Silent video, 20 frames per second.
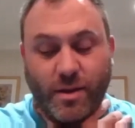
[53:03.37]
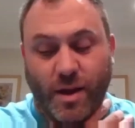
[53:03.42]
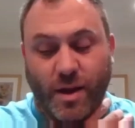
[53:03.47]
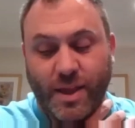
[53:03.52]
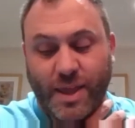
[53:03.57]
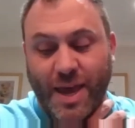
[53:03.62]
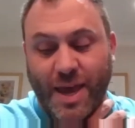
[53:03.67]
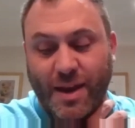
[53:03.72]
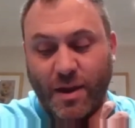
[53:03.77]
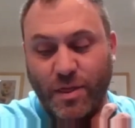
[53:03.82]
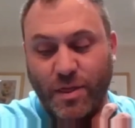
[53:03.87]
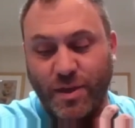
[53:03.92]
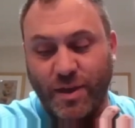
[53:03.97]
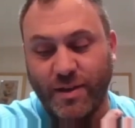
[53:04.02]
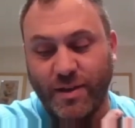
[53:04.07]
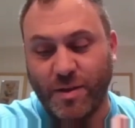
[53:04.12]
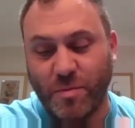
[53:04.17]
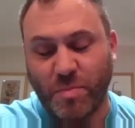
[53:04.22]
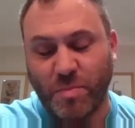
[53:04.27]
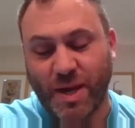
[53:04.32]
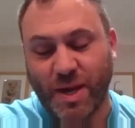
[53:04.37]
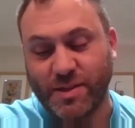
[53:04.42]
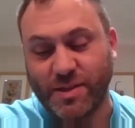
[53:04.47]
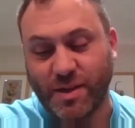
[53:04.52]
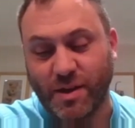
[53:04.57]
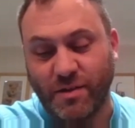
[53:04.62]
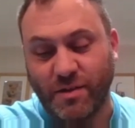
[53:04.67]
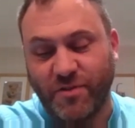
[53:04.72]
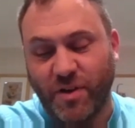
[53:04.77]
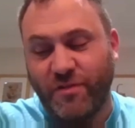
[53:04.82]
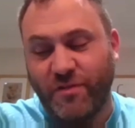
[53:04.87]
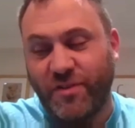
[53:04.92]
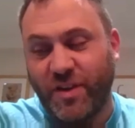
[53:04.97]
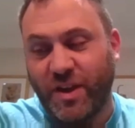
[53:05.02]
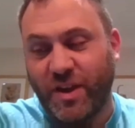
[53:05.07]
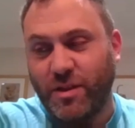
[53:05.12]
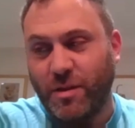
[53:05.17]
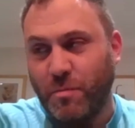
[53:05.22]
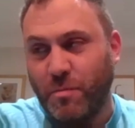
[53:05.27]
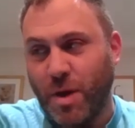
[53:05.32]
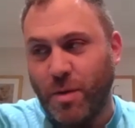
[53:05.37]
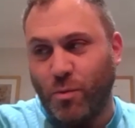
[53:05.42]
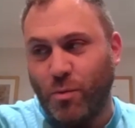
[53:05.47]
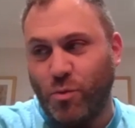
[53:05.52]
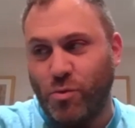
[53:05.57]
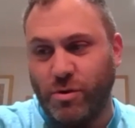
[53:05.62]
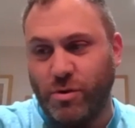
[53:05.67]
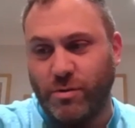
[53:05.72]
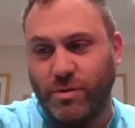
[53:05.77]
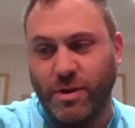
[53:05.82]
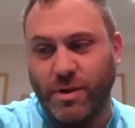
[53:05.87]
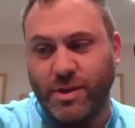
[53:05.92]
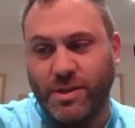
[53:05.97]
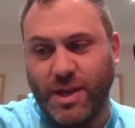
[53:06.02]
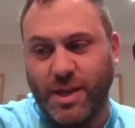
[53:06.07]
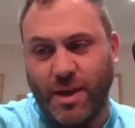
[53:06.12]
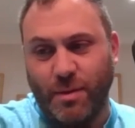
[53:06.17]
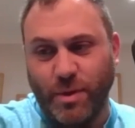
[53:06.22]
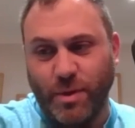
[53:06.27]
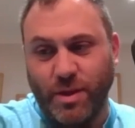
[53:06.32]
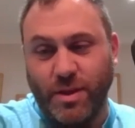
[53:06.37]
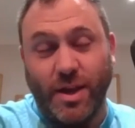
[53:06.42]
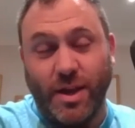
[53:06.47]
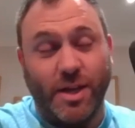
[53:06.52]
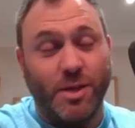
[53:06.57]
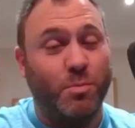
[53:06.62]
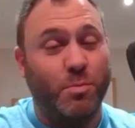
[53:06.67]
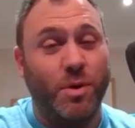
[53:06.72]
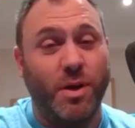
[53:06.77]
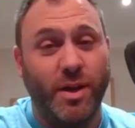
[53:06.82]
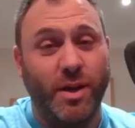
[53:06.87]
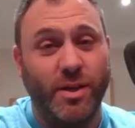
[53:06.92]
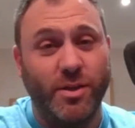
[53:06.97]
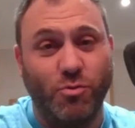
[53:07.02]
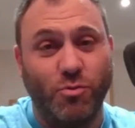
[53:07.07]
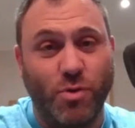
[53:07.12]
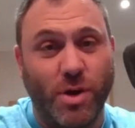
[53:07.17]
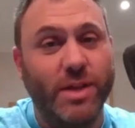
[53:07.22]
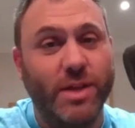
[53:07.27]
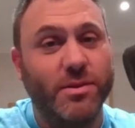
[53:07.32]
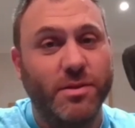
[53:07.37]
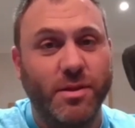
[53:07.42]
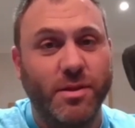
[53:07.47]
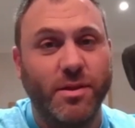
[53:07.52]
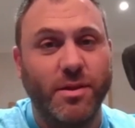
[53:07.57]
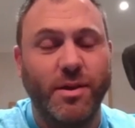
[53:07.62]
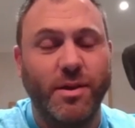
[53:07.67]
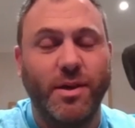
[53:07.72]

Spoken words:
again, I think that depends. I think at the moment we're a team that desperately needs a rest.